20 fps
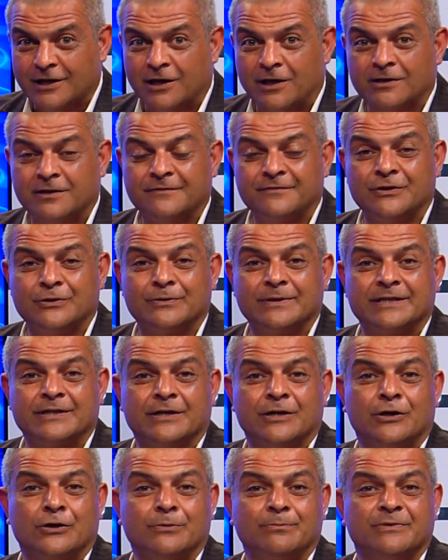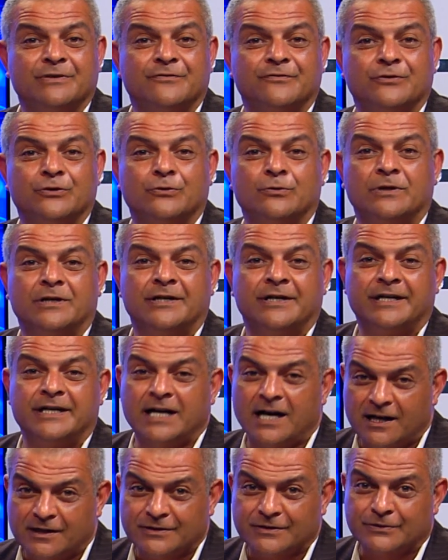all of you at home, if you are
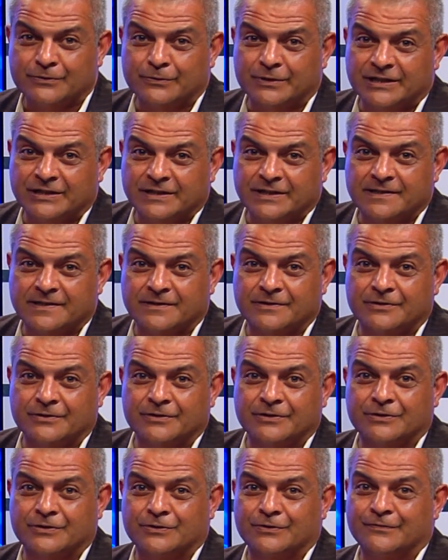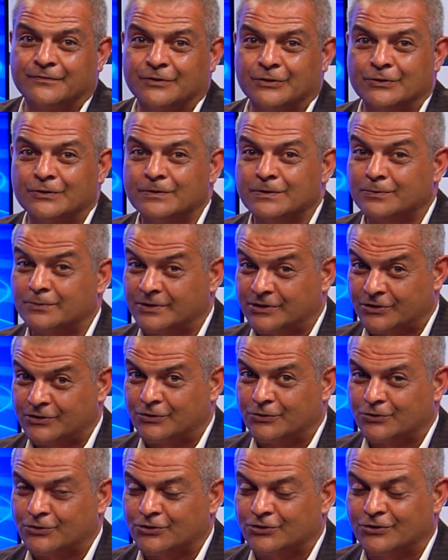not registered to vote, which
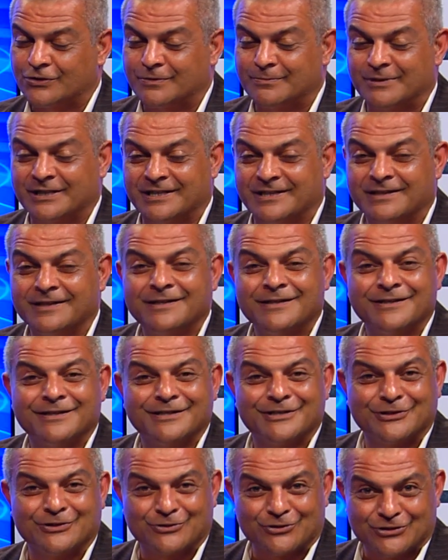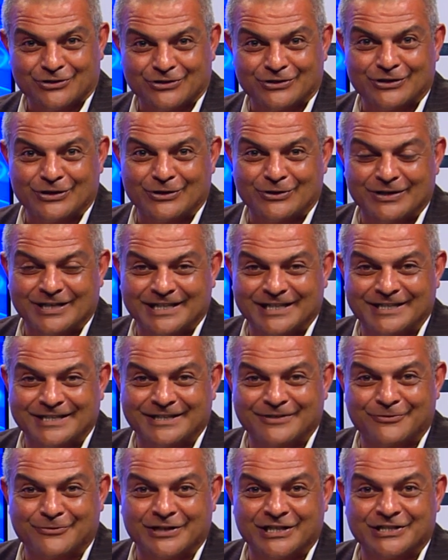you should be, you should go ahead
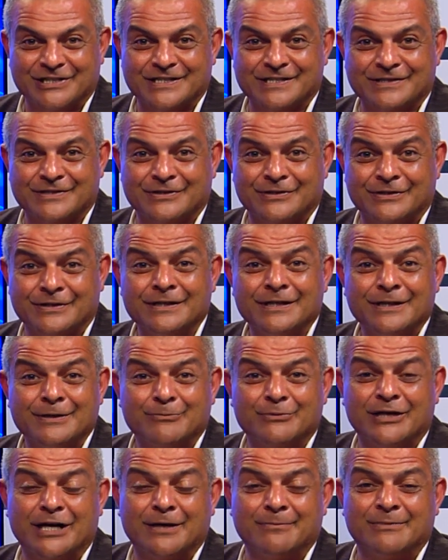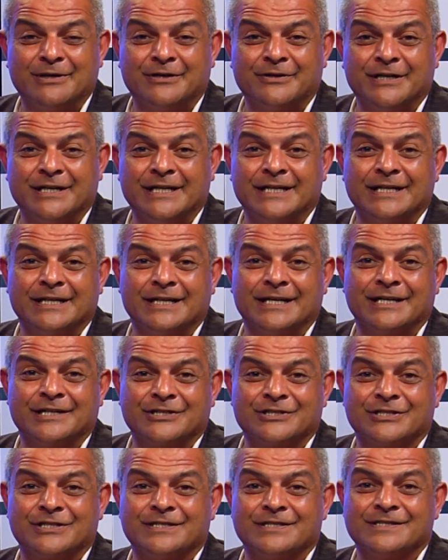and register. Primary
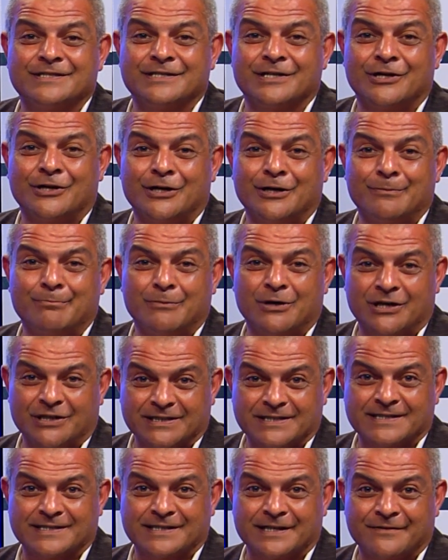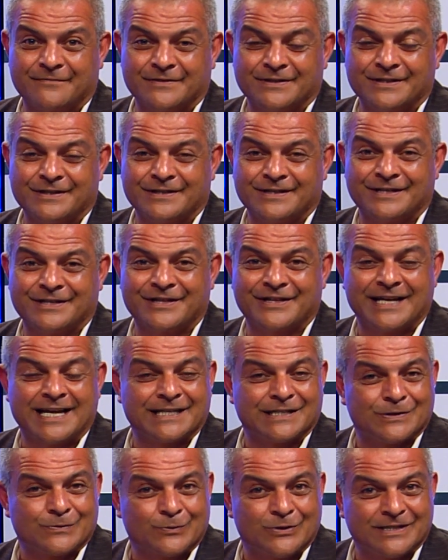elections are March 7th. And
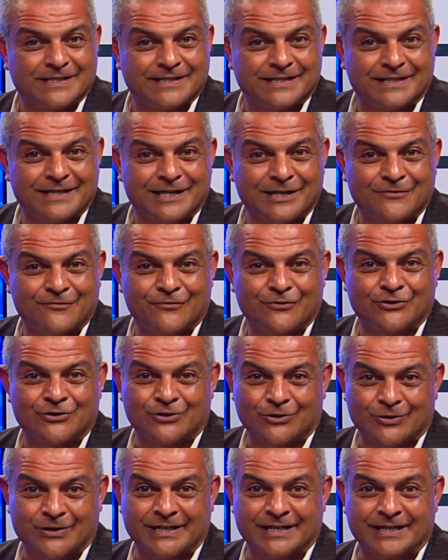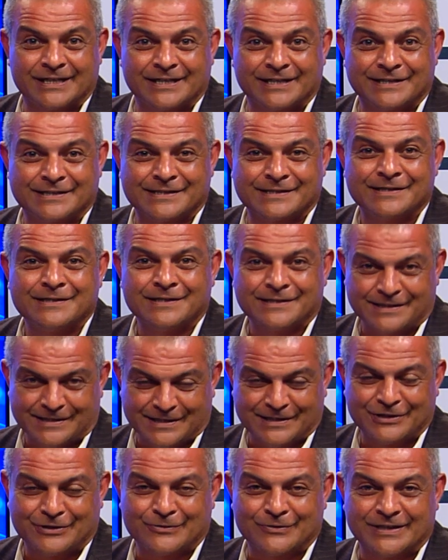thanks once again for joining us.
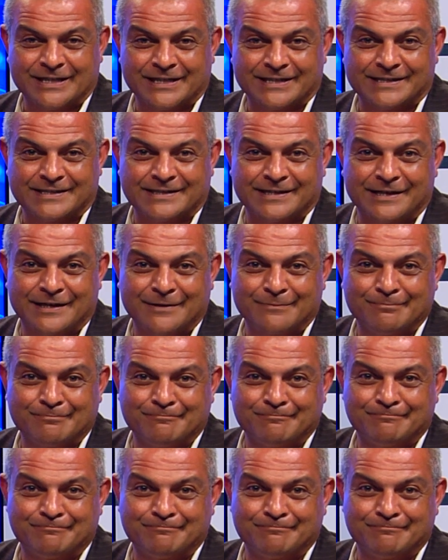See you next time.